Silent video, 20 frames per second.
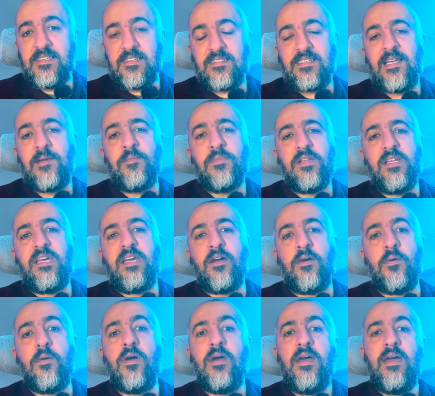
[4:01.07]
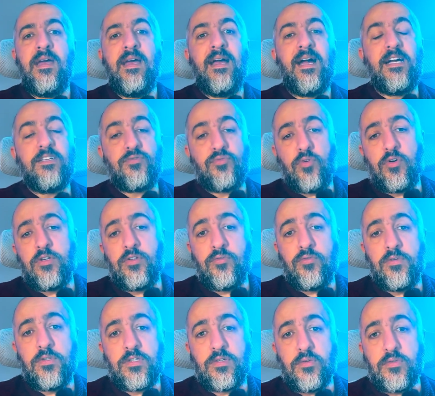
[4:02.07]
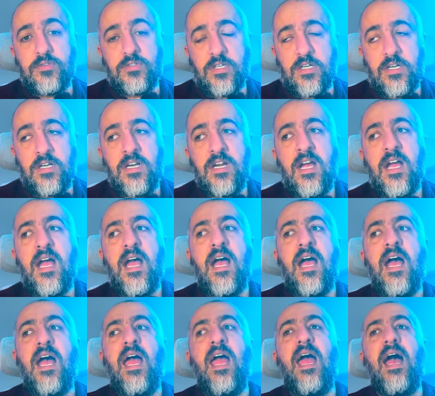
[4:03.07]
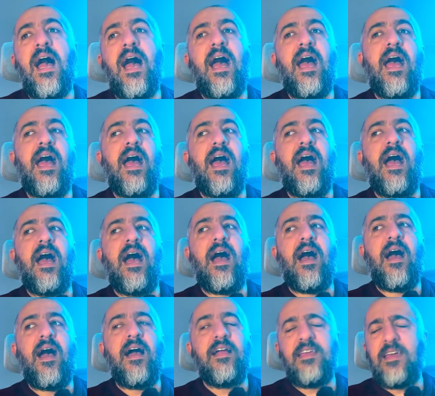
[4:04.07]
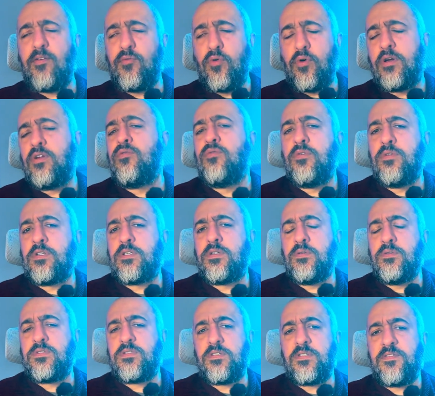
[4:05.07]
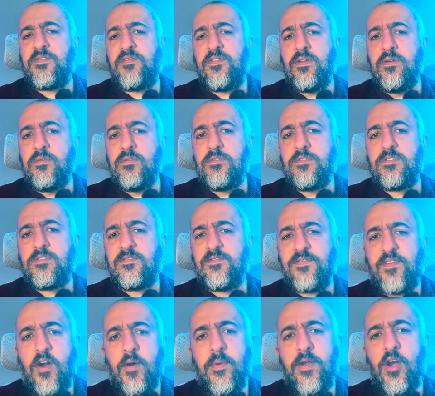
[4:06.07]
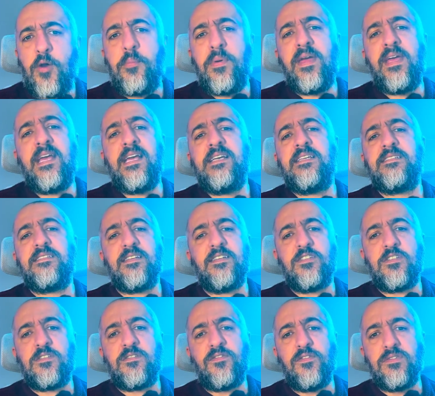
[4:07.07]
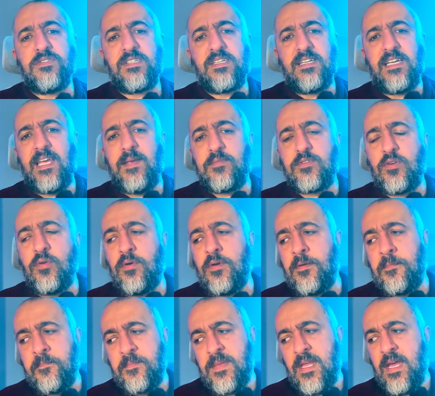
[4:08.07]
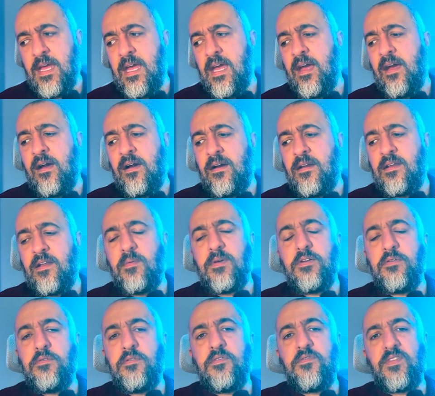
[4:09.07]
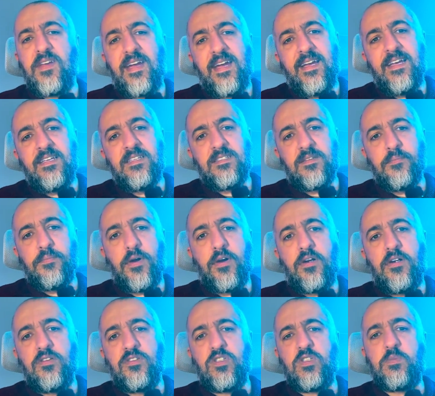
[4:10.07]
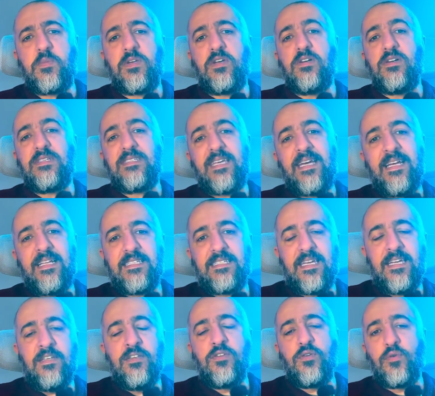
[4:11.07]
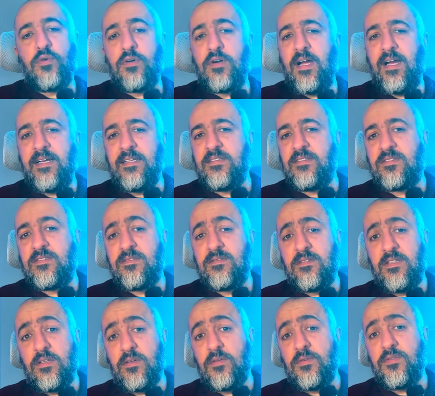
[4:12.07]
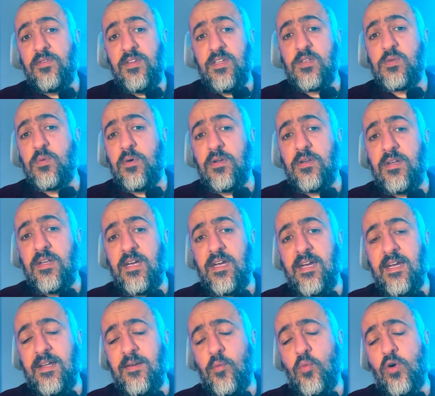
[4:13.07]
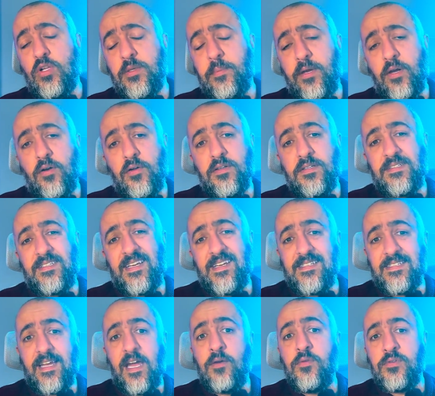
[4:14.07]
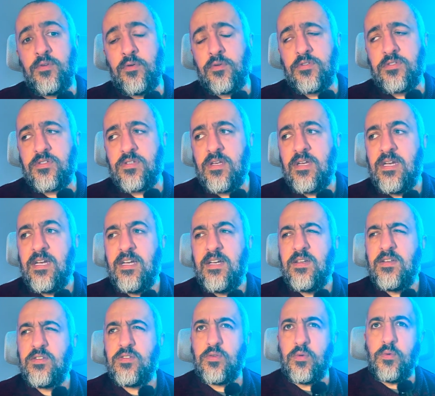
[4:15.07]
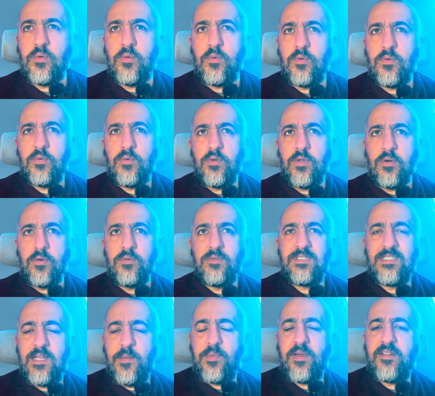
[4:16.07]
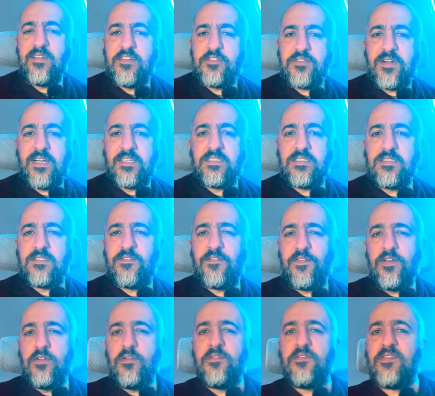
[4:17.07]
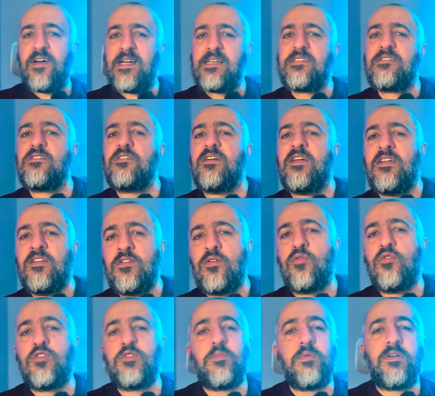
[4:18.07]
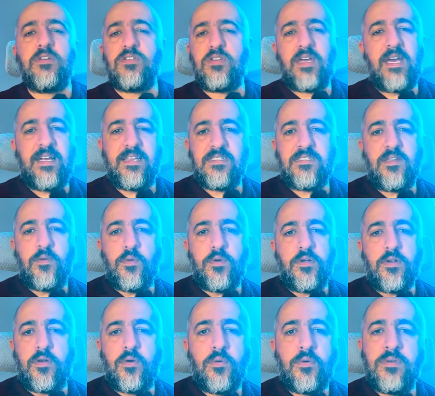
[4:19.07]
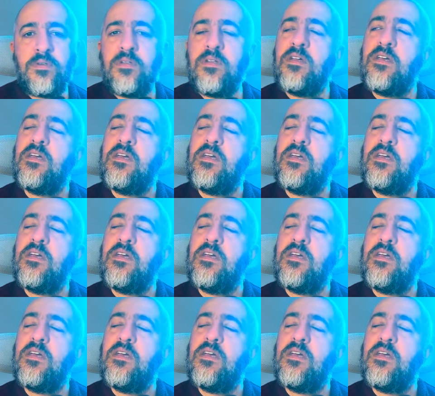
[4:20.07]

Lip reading: same layout as Rock and Roller Coaster, and yet Rock and Roller Coaster feels far better paced, it just feels like it keeps going. Now, I don't know if that is in part just because it's indoor and, you know, this one at Walibi Holland is outdoors. So, you know, typically attractions feel faster indoors because you can't see where you're going.